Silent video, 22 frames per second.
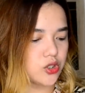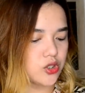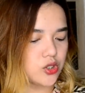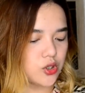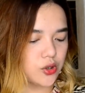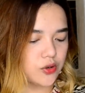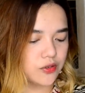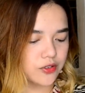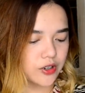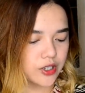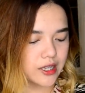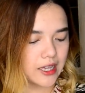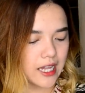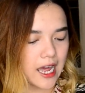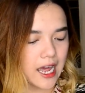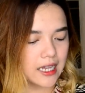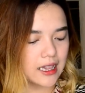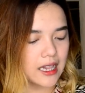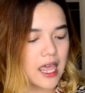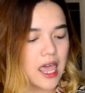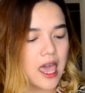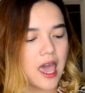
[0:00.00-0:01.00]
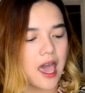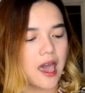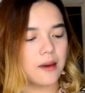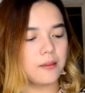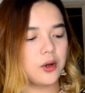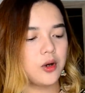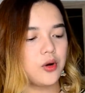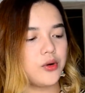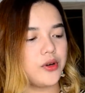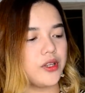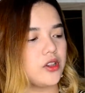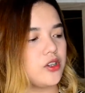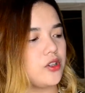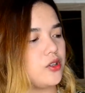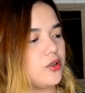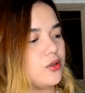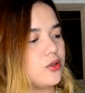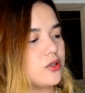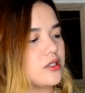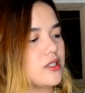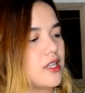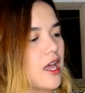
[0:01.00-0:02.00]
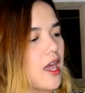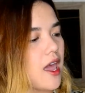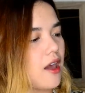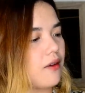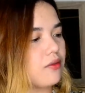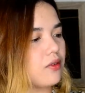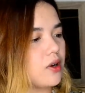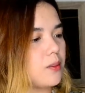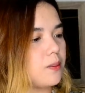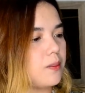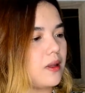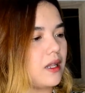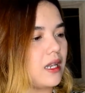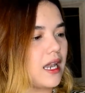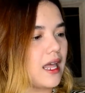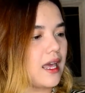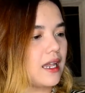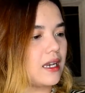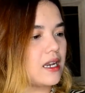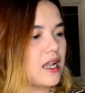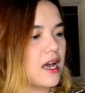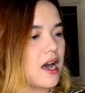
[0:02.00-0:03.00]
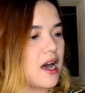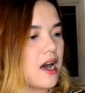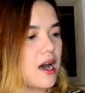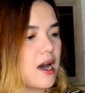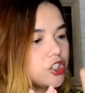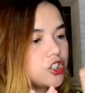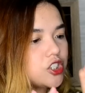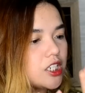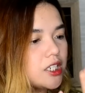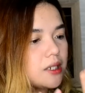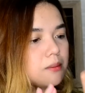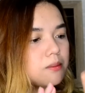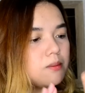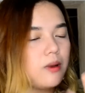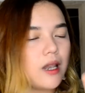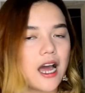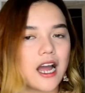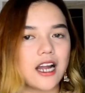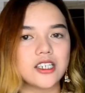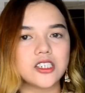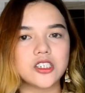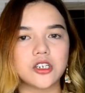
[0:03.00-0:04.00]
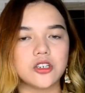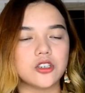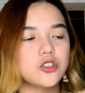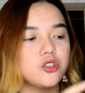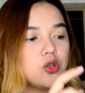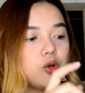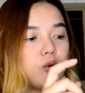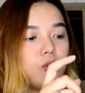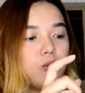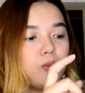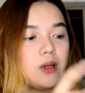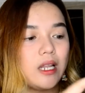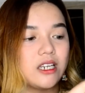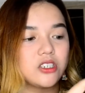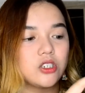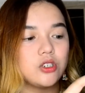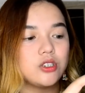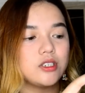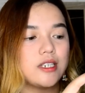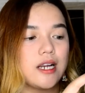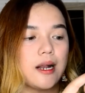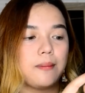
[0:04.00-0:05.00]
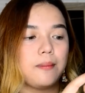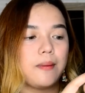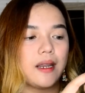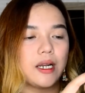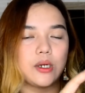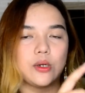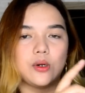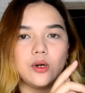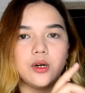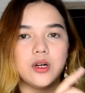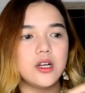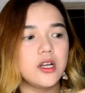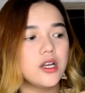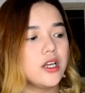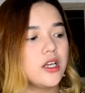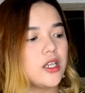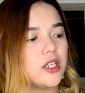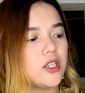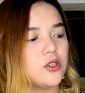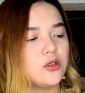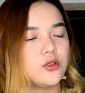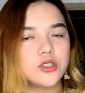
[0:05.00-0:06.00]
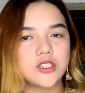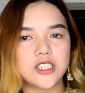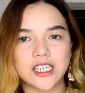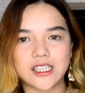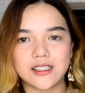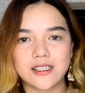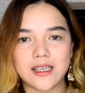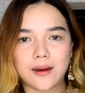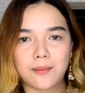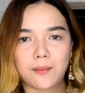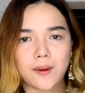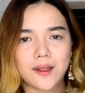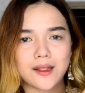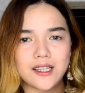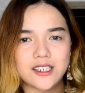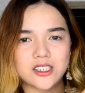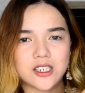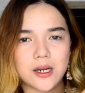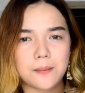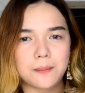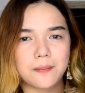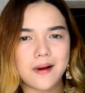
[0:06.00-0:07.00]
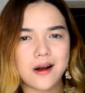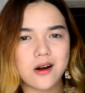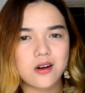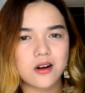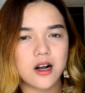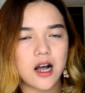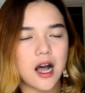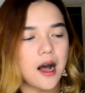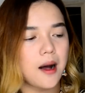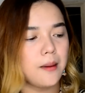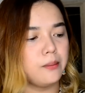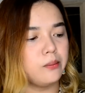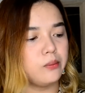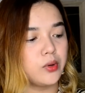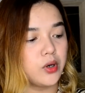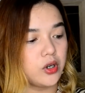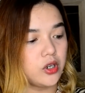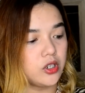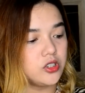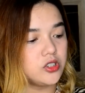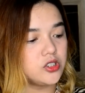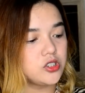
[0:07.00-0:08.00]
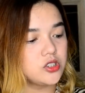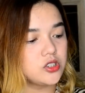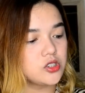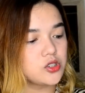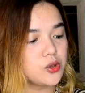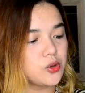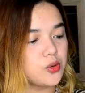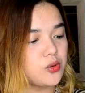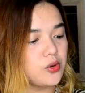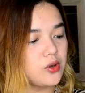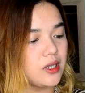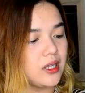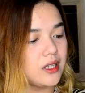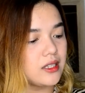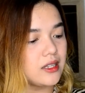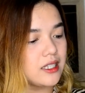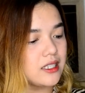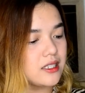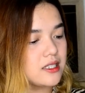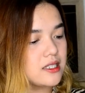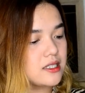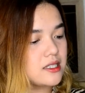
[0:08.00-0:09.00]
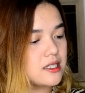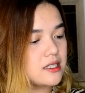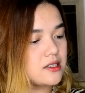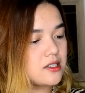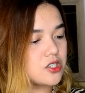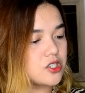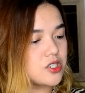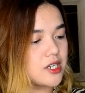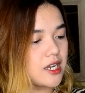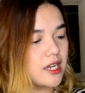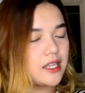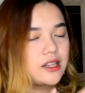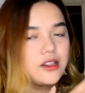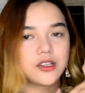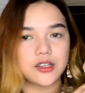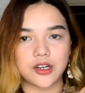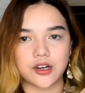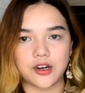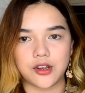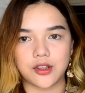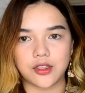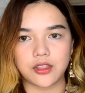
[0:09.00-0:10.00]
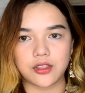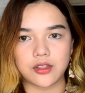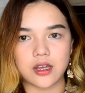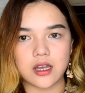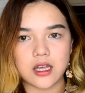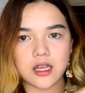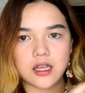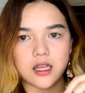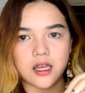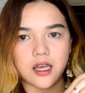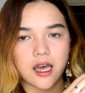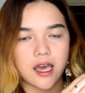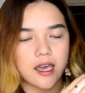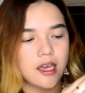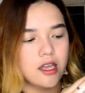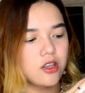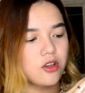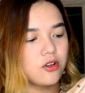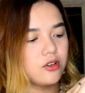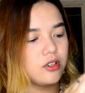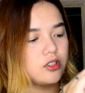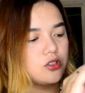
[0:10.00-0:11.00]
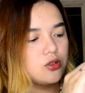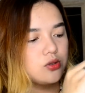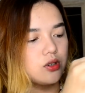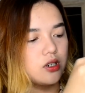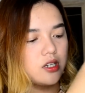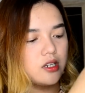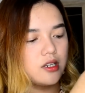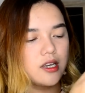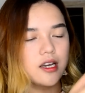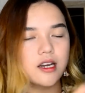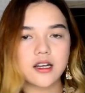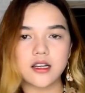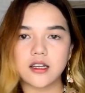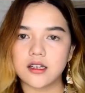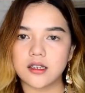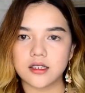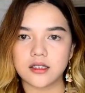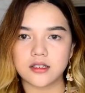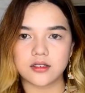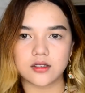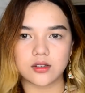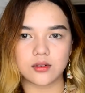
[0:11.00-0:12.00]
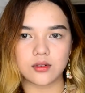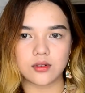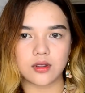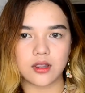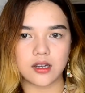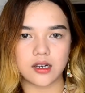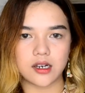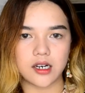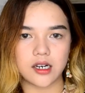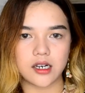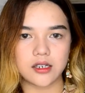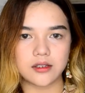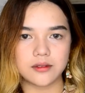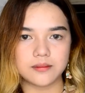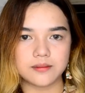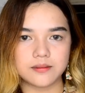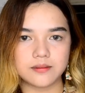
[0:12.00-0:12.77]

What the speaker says: So, for that, I'm going to use the Ever Belena Cheek Blush. So, blush on siya pero yung shade niya pwede siyang pang bronze. So, this is in the shade Earth. Ayan yung itsura niya. So, there.